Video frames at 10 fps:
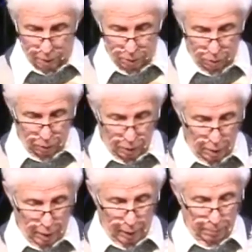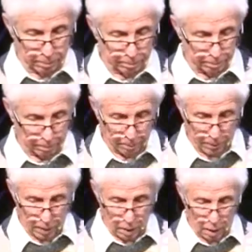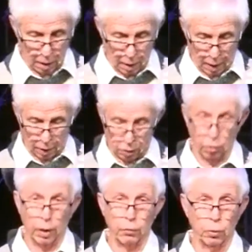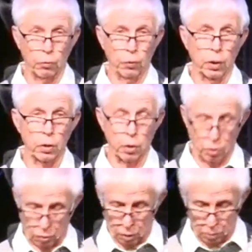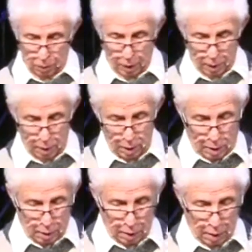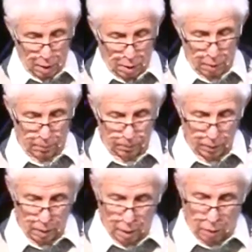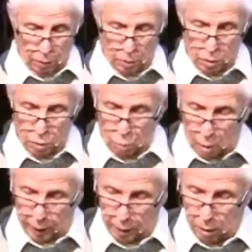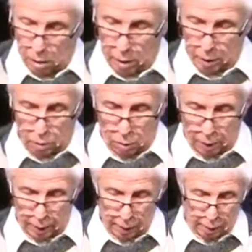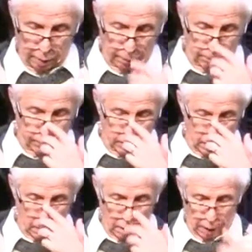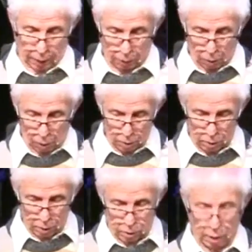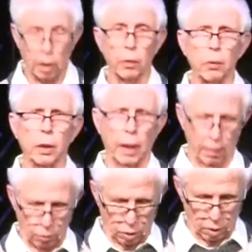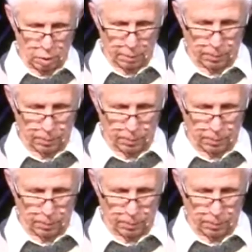so we did that. And so after we finished our chores, we headed to eat. We were just walking along and talking like we always did, and suddenly we came to this